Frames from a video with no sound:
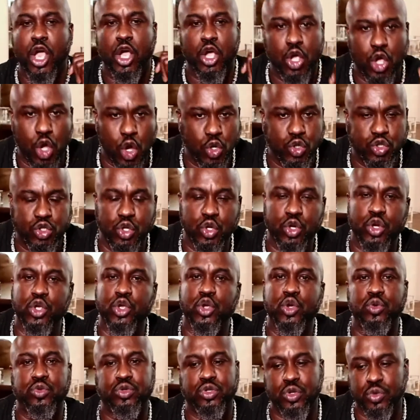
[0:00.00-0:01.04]
Go to the
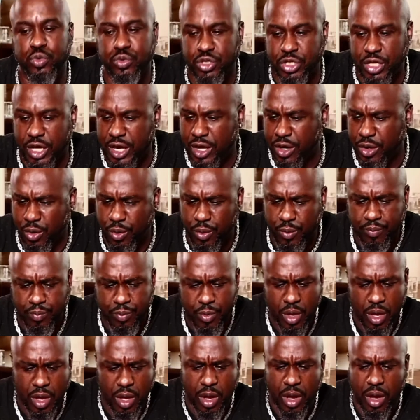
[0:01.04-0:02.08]
YouTube channel,
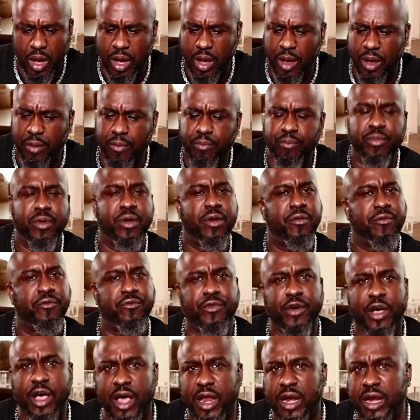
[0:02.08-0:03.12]

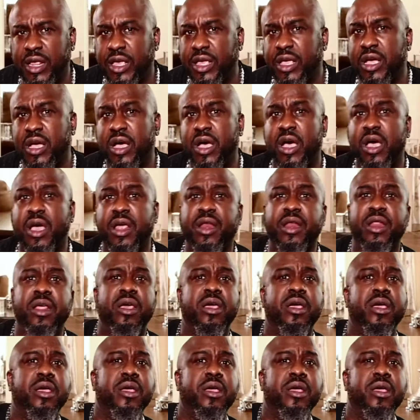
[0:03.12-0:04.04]
Von Leon,